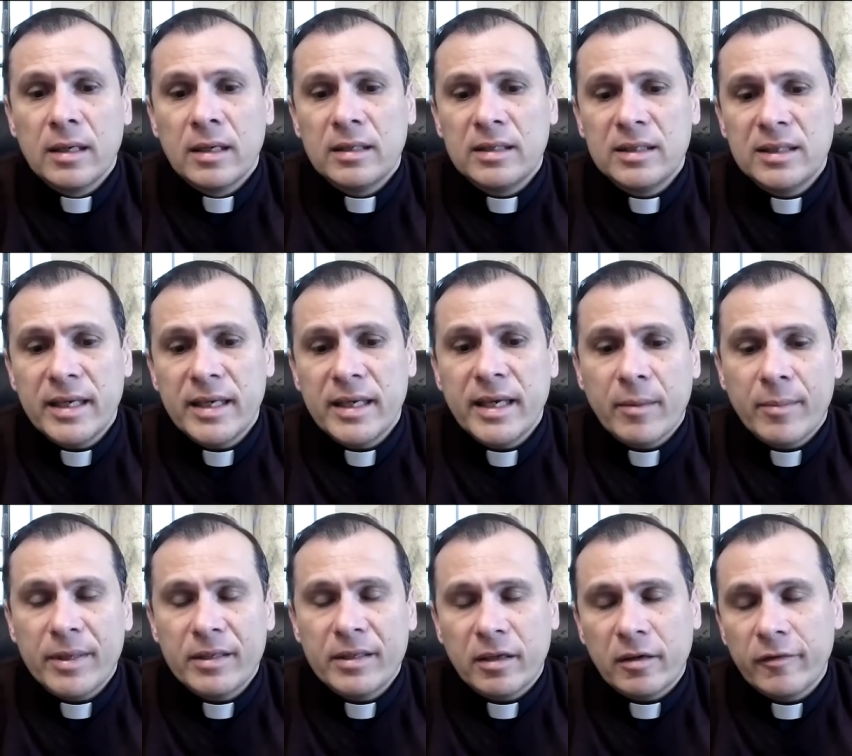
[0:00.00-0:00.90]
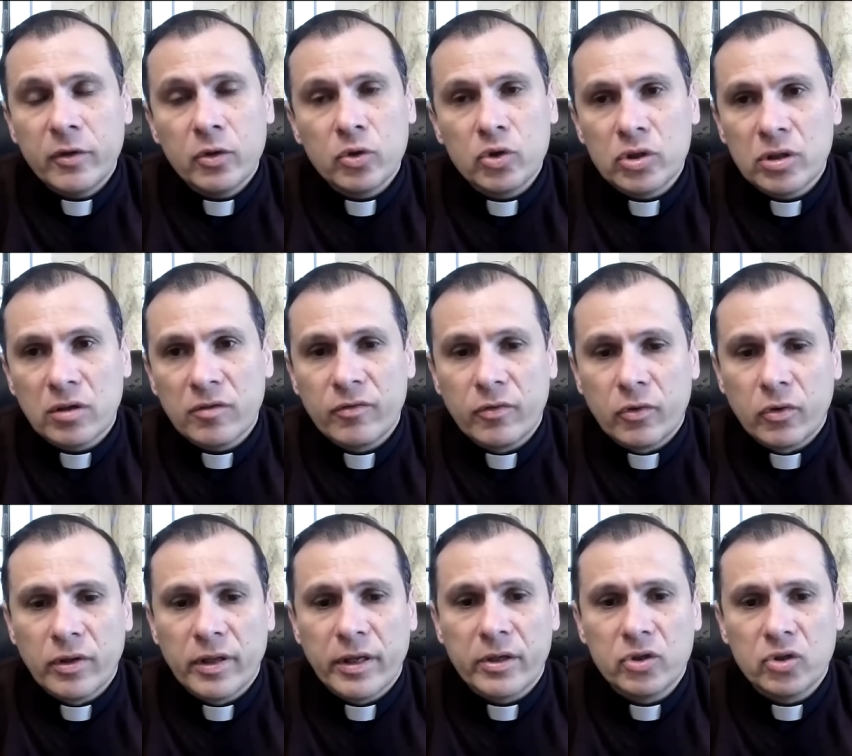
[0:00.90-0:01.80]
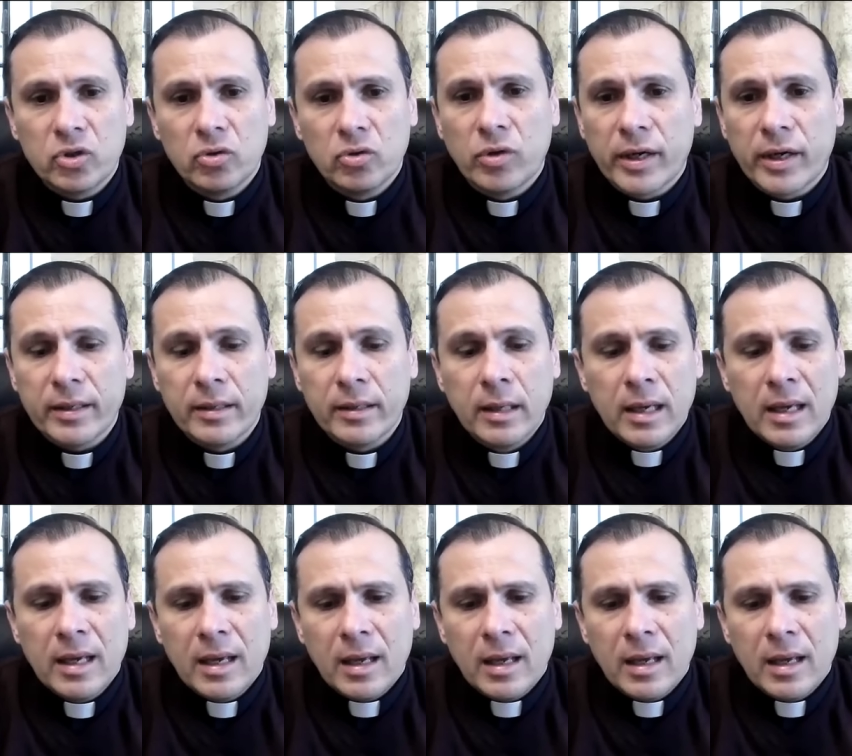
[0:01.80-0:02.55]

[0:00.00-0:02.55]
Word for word: seek a better future for their children.